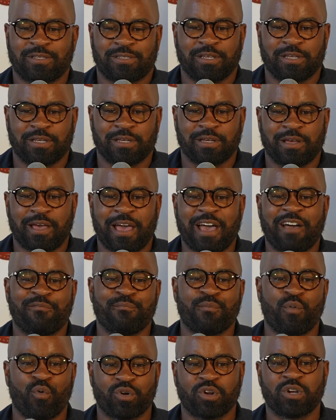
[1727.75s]
to
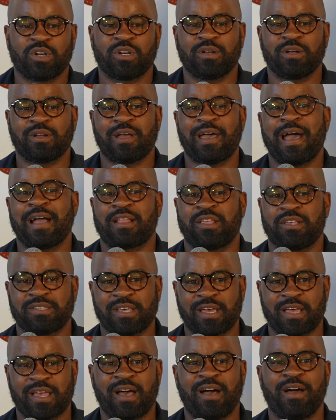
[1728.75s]
have Mortar act as
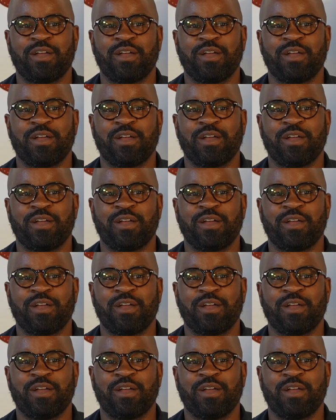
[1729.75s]
that